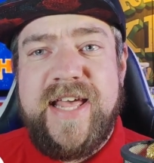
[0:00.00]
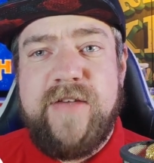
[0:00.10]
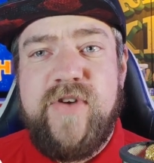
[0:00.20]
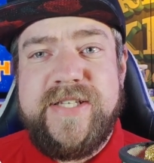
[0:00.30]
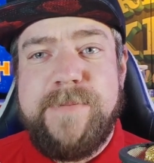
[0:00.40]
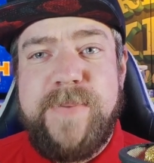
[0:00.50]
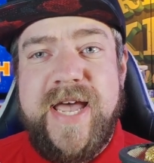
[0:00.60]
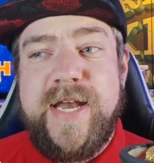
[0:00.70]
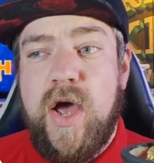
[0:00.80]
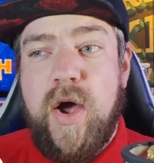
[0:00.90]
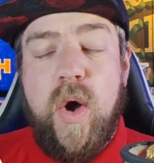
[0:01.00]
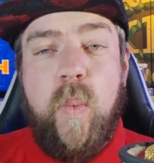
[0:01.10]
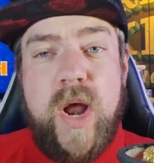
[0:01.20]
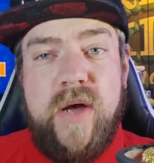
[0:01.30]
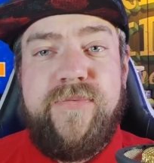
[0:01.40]
Now the reason being,
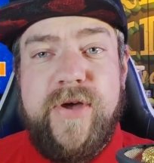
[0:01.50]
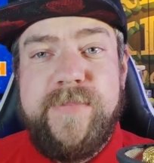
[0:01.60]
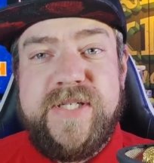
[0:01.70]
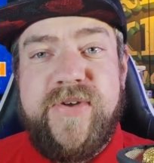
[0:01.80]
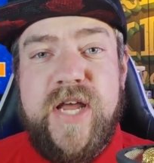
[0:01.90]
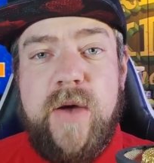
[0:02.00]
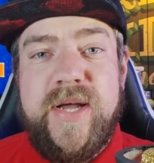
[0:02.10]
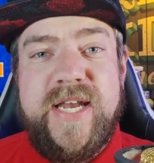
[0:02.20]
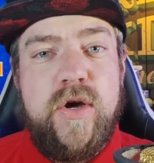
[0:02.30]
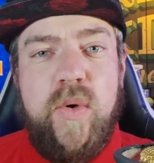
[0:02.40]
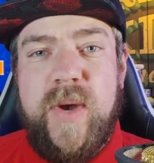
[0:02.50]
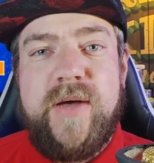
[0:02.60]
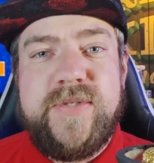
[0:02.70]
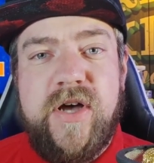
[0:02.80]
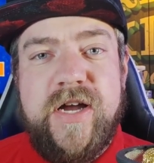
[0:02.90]
when I filmed this video, I did it all
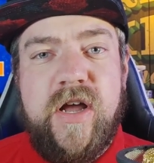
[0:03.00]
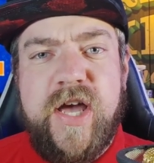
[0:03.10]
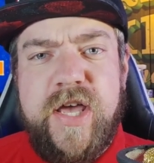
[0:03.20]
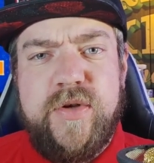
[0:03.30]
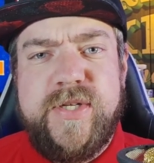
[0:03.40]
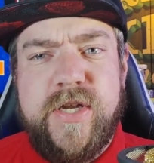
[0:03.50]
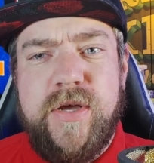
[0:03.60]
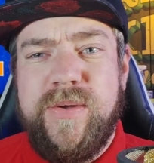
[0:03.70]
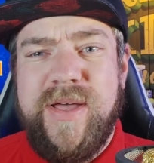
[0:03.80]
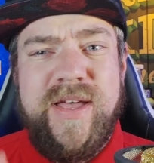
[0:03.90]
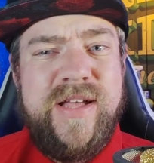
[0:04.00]
outside like I used to do.